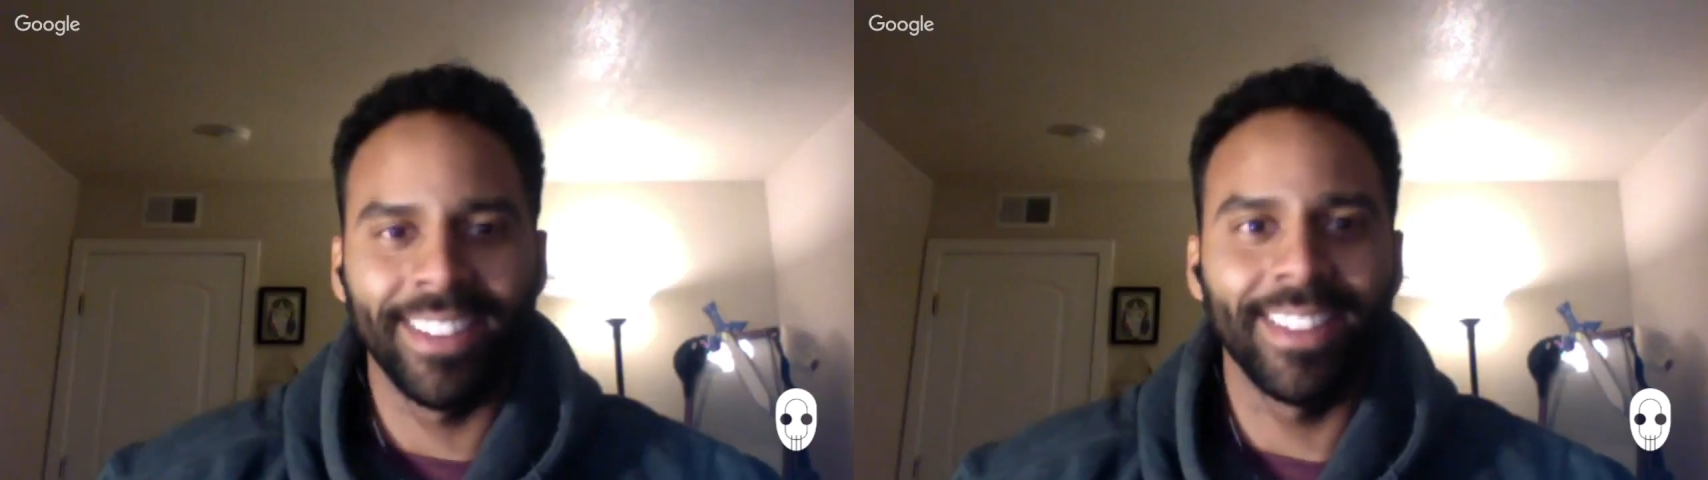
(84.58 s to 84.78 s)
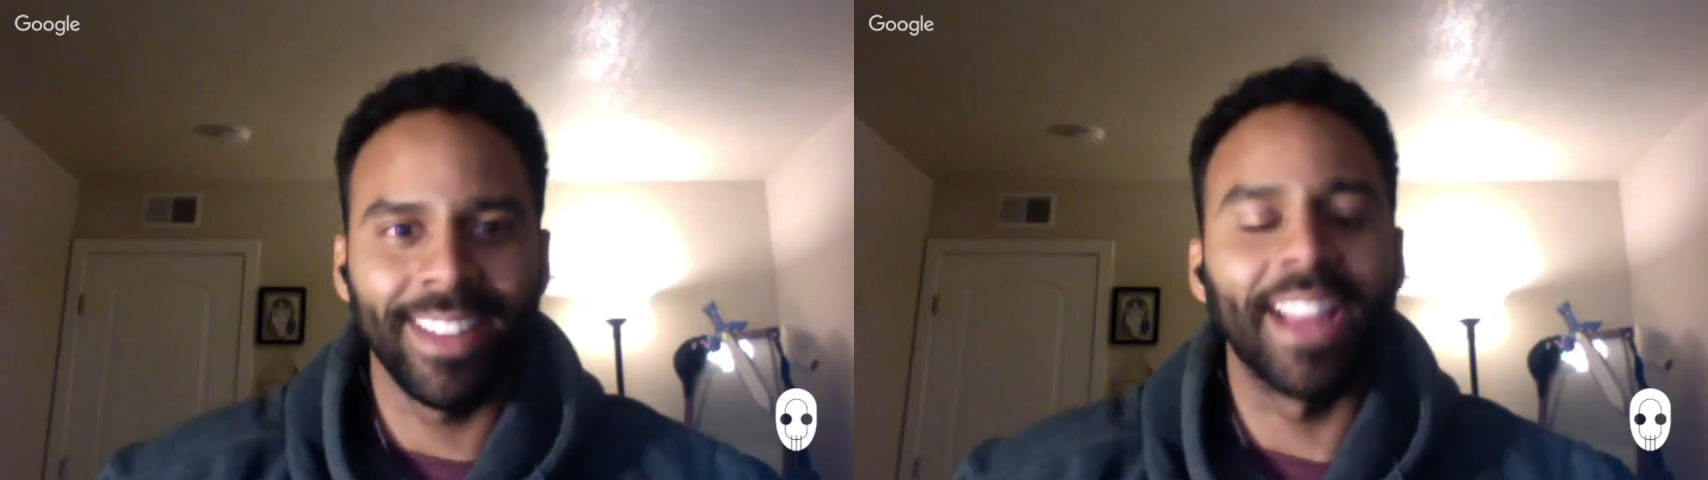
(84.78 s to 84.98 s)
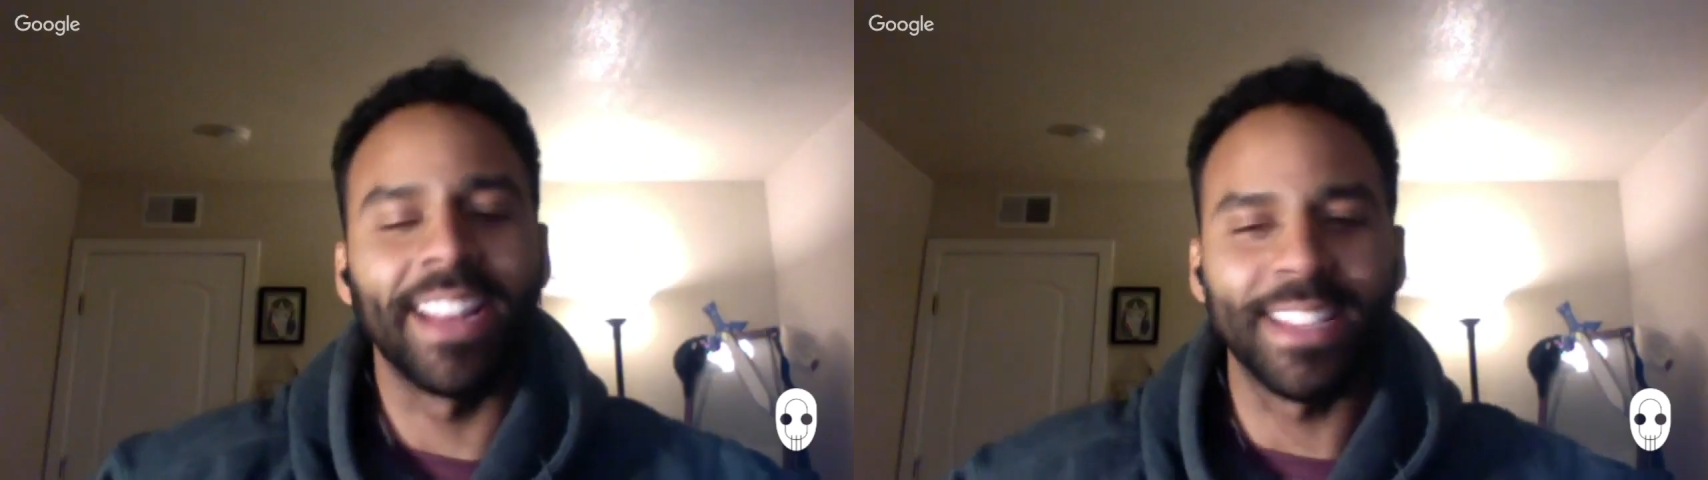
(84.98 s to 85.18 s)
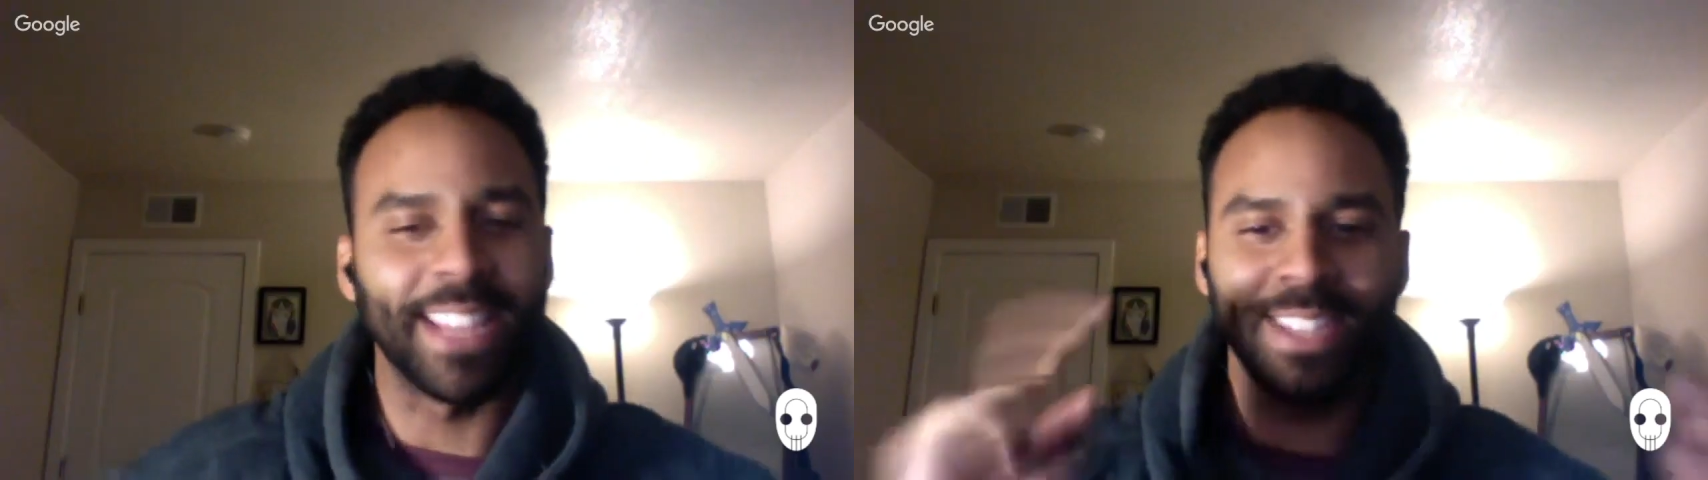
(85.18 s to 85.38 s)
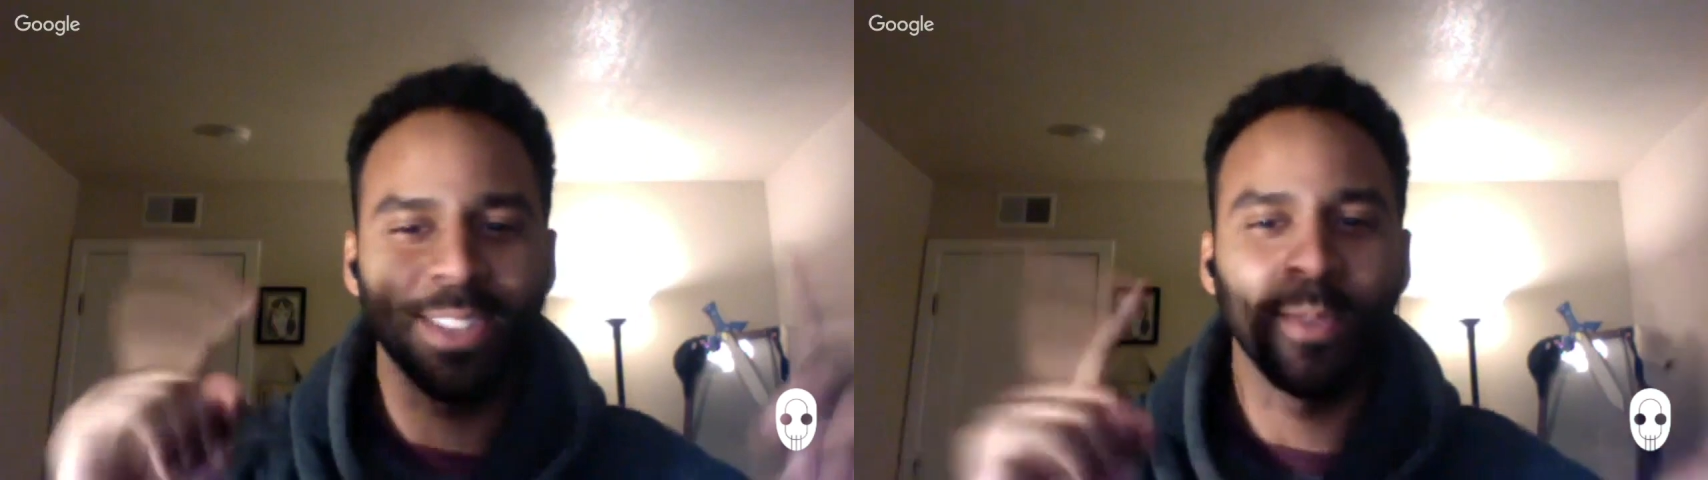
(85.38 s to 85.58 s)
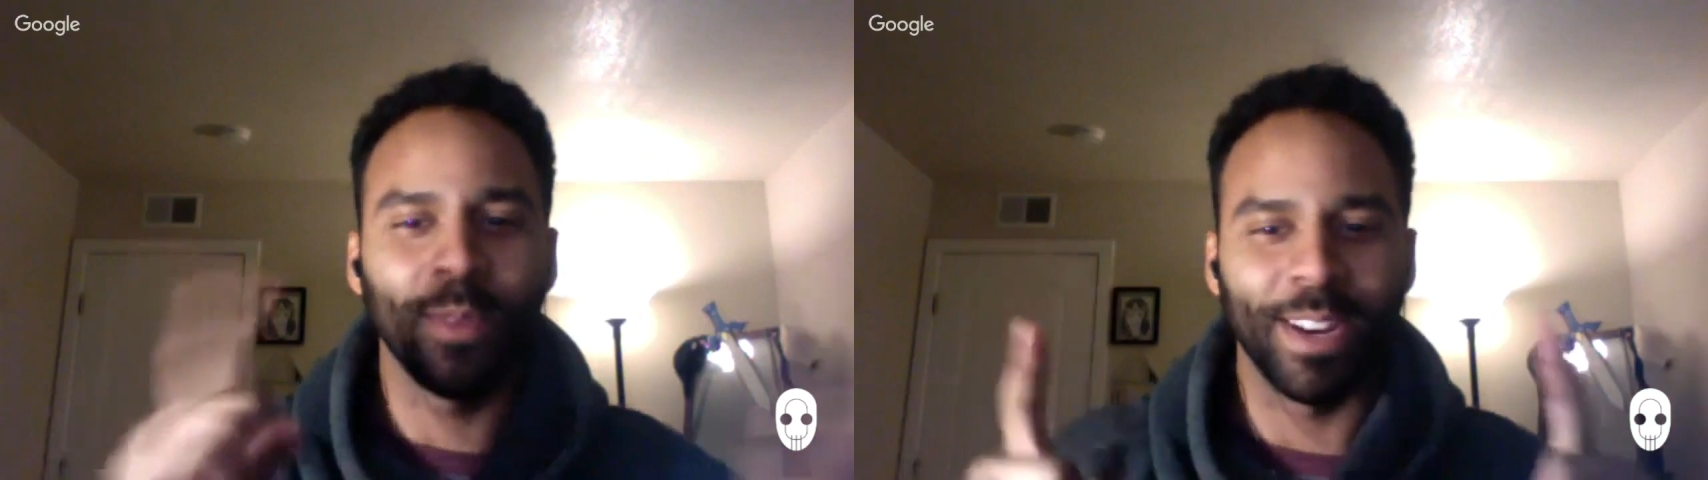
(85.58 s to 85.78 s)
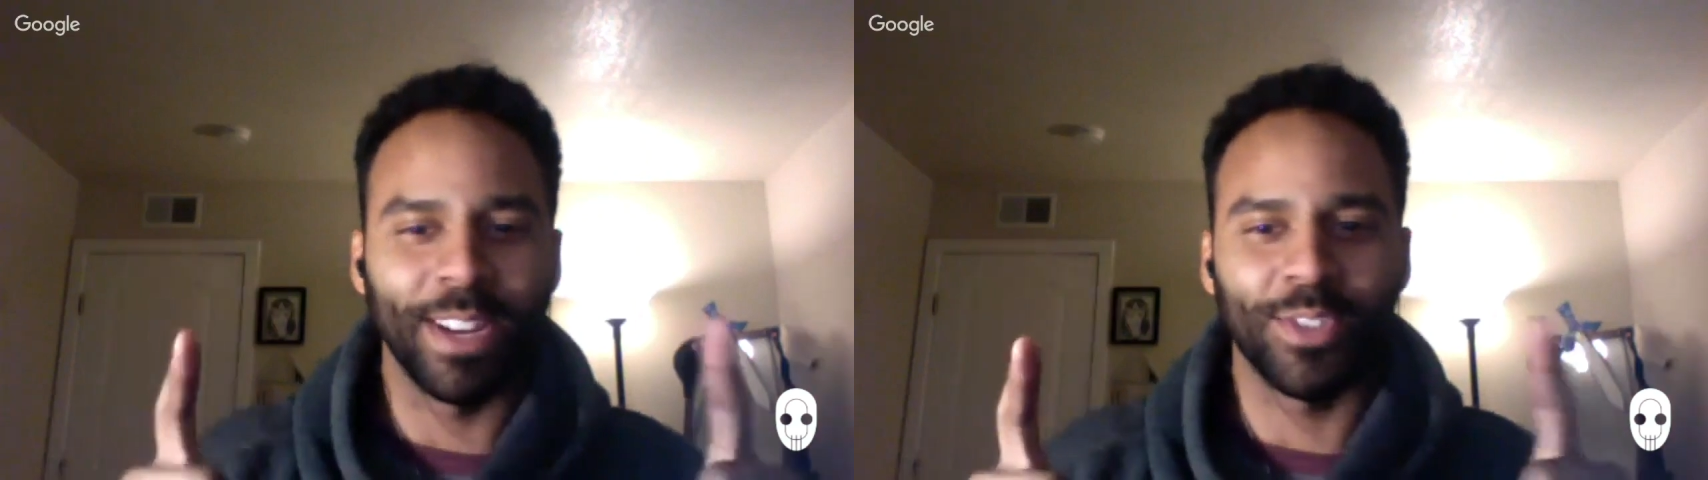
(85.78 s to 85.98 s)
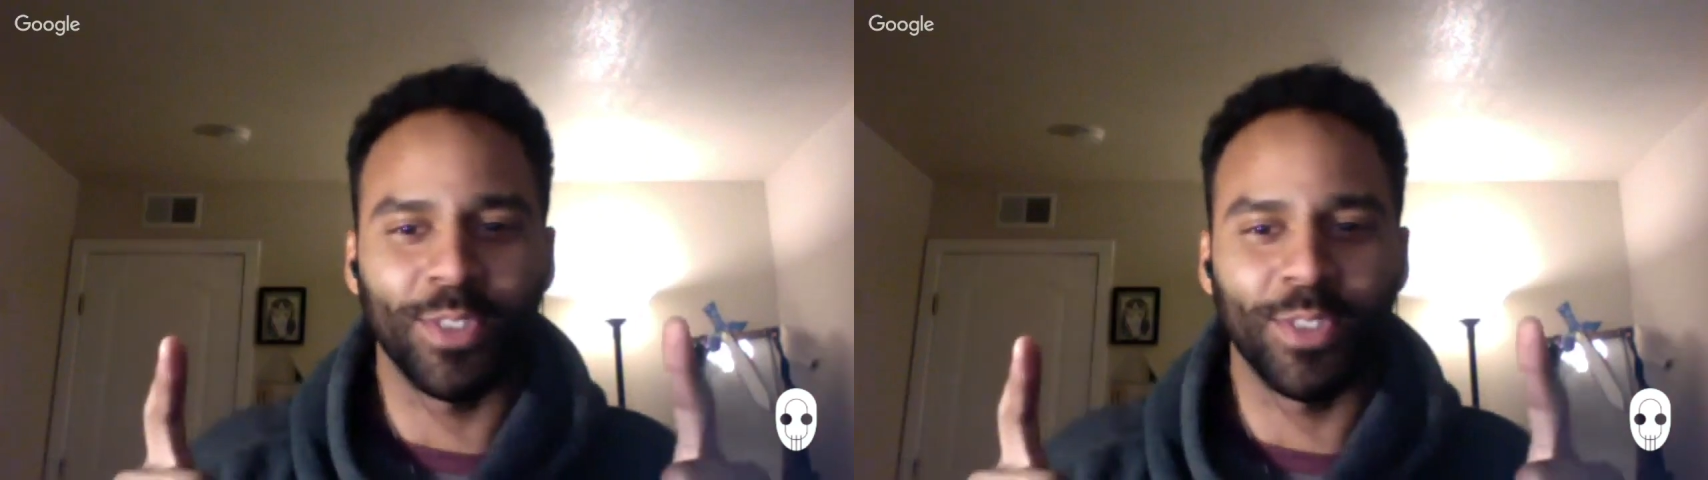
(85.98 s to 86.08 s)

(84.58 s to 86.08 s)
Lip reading: And it's so weird. It's